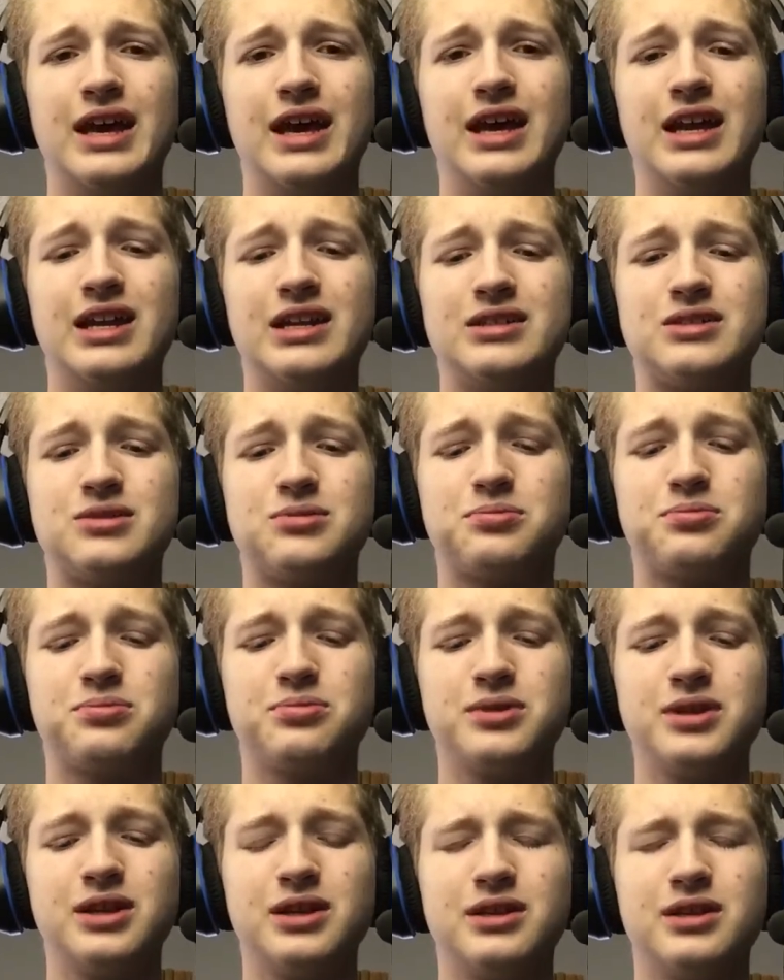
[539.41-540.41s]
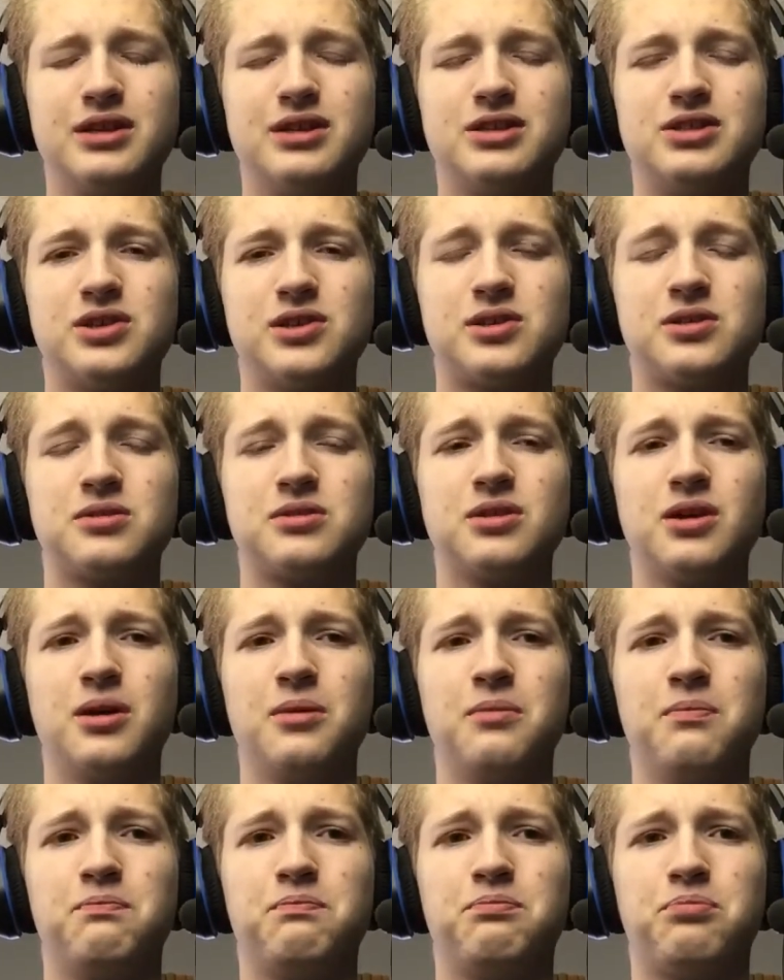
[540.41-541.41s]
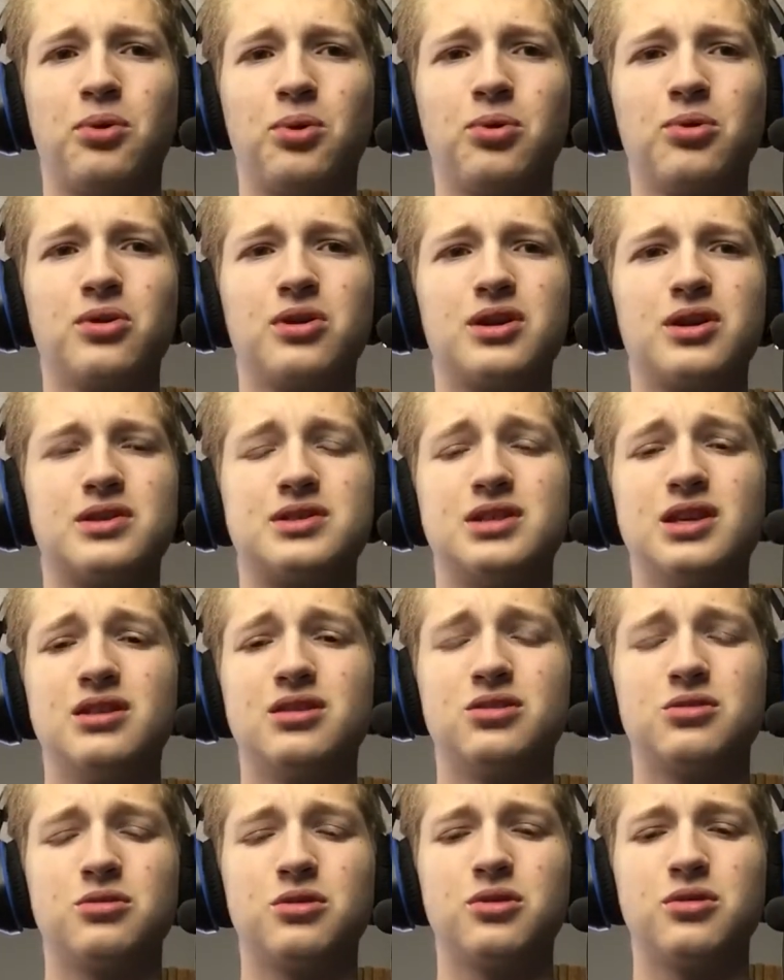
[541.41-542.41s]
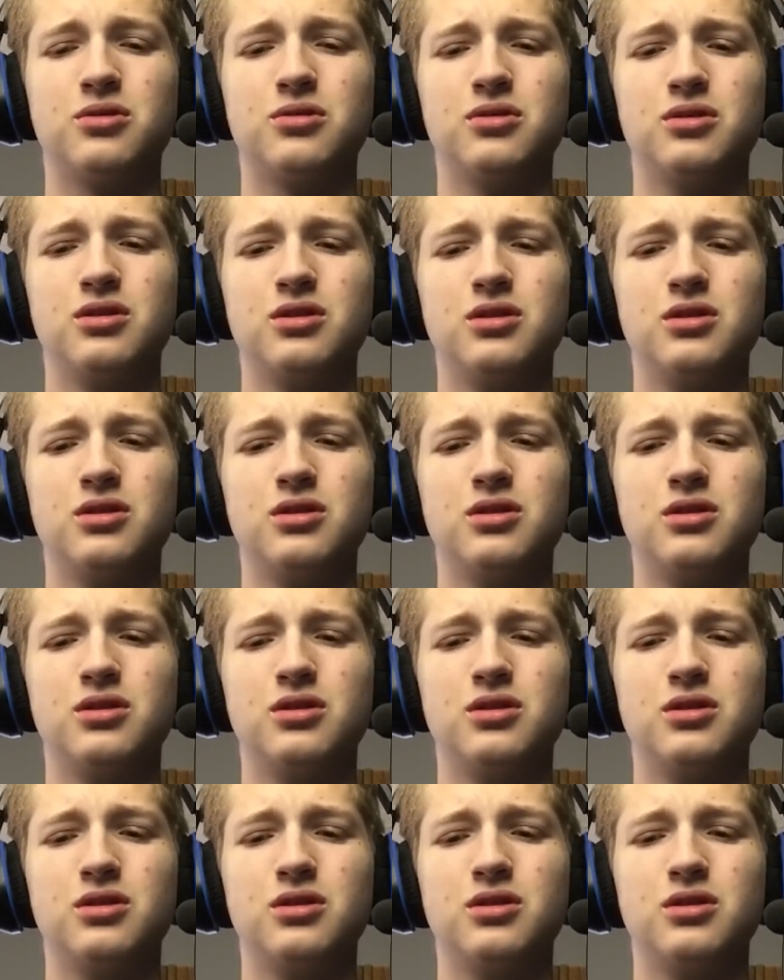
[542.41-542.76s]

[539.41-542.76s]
And it's really just a bore to sit through.